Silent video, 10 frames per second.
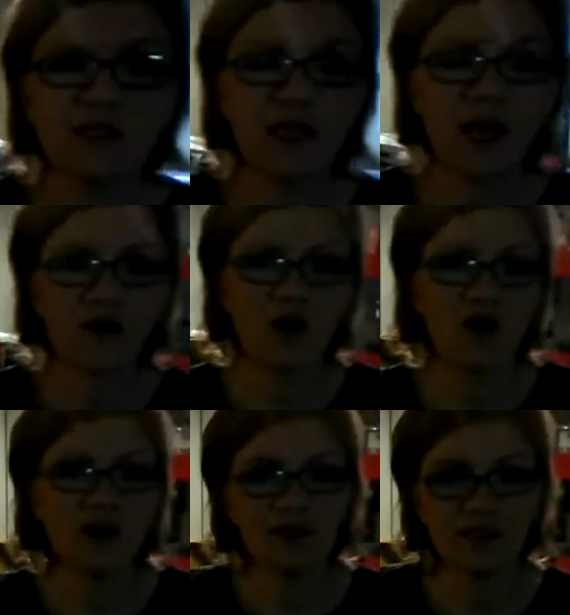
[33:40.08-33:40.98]
allowed
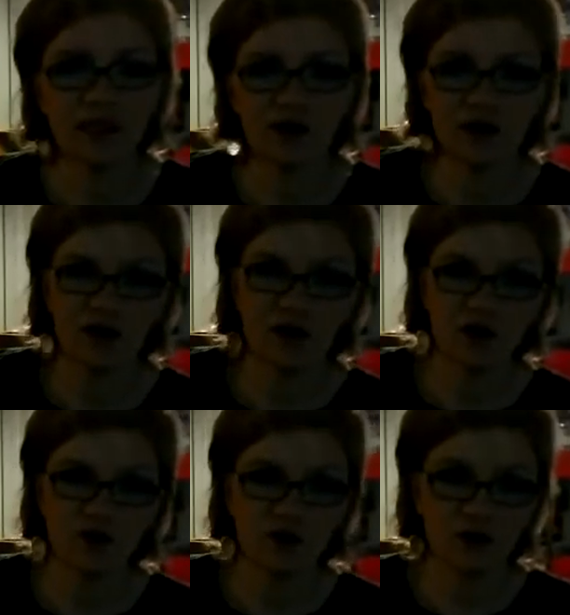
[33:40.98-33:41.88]
on as a carry-on
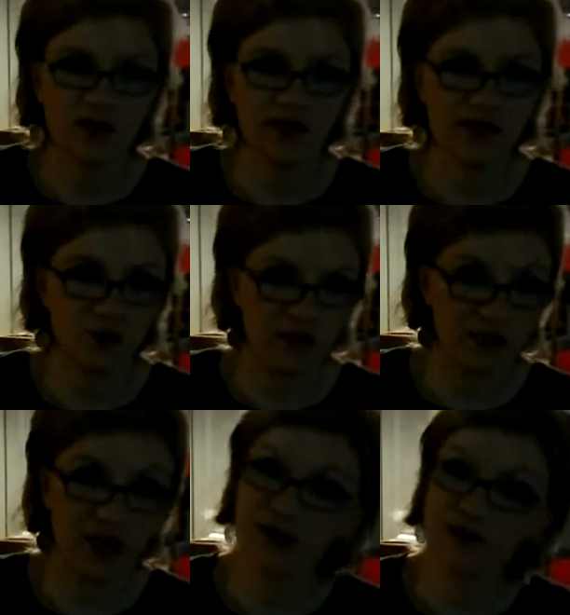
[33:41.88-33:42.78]
on your next airplane